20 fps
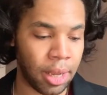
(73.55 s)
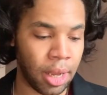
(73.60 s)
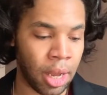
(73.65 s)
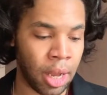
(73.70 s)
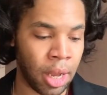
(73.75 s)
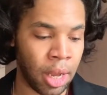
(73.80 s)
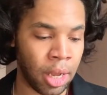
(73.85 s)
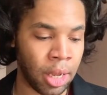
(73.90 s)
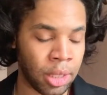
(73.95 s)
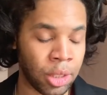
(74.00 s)

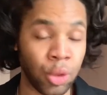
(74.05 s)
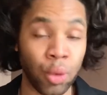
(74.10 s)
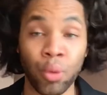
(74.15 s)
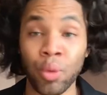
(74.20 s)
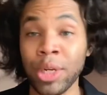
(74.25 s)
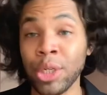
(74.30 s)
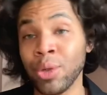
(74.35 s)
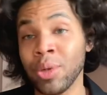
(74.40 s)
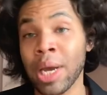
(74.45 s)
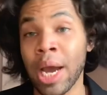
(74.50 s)
uh, to
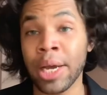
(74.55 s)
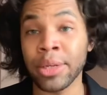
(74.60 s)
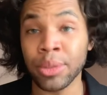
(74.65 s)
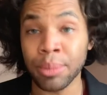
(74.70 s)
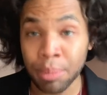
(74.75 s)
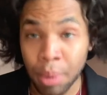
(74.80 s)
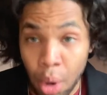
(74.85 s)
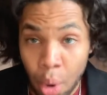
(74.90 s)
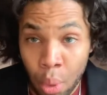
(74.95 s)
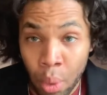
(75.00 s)
read you guys a
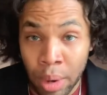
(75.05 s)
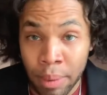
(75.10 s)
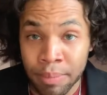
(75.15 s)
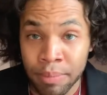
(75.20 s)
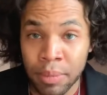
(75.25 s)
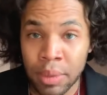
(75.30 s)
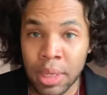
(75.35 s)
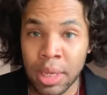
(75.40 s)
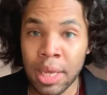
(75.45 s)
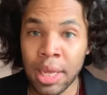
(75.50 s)
poem
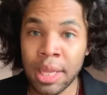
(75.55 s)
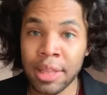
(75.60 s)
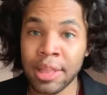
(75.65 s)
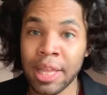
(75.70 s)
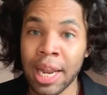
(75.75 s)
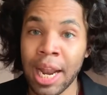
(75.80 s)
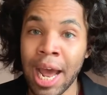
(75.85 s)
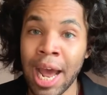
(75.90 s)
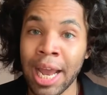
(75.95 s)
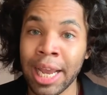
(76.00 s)

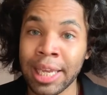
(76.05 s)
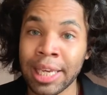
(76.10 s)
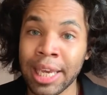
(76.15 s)
that I